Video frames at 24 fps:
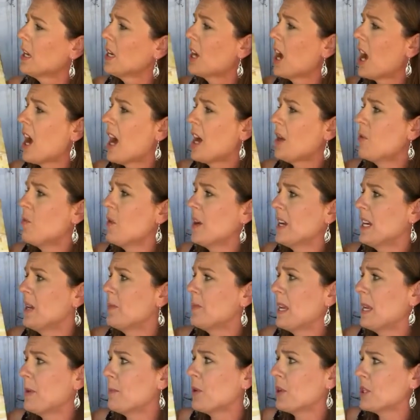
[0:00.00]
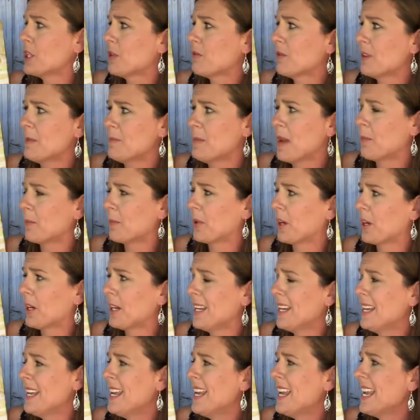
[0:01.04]
God wanted people to remember,
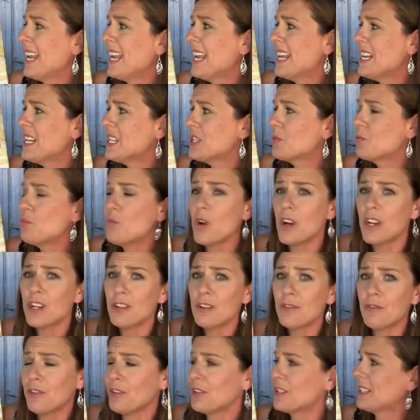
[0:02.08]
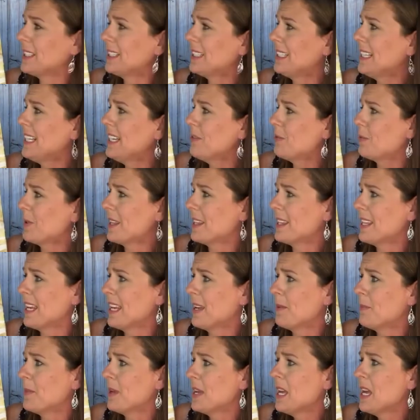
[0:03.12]
it is wonderful to live with him,